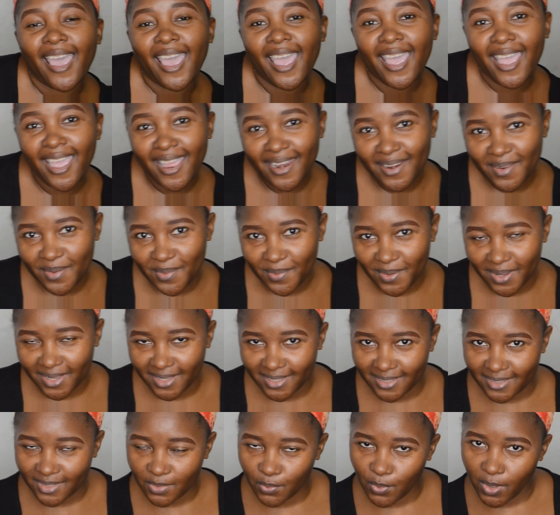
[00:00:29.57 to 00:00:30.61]

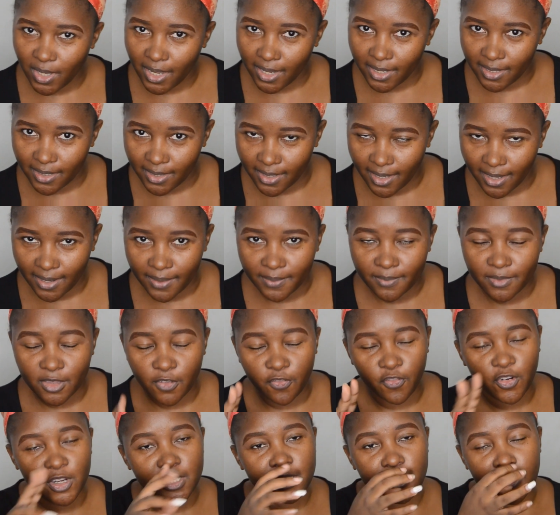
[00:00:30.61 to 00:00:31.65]
Anyways, we are here the
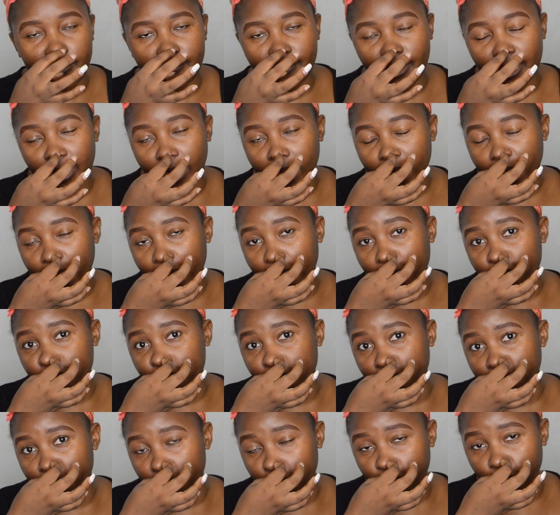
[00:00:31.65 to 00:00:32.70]
first time, but I have
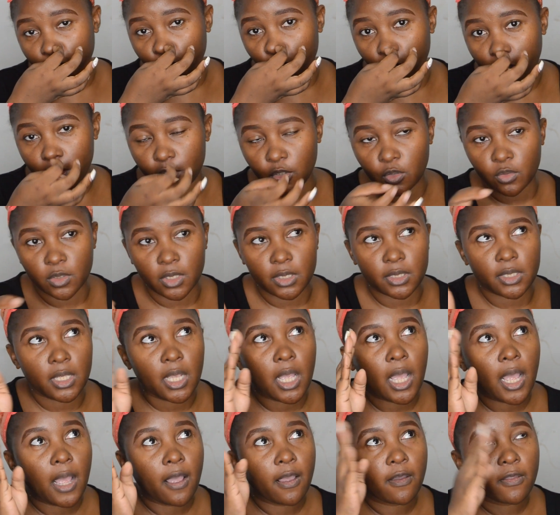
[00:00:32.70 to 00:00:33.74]
a few excuses.
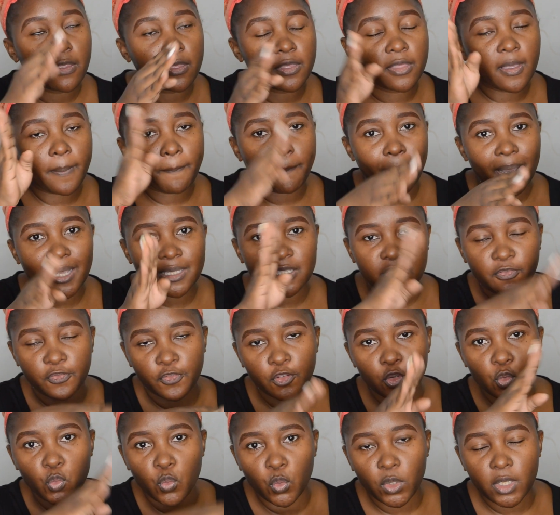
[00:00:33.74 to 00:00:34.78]
The past
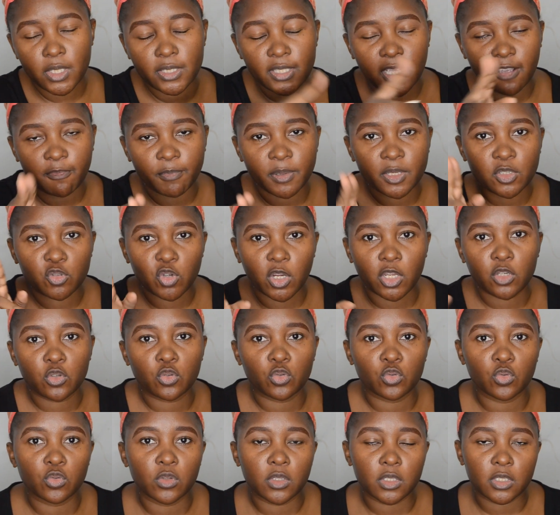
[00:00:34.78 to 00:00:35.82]
few weeks I've been trying
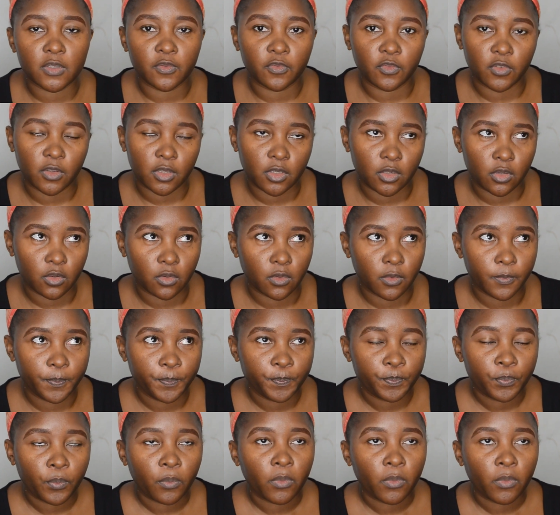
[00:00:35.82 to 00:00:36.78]
to do this video.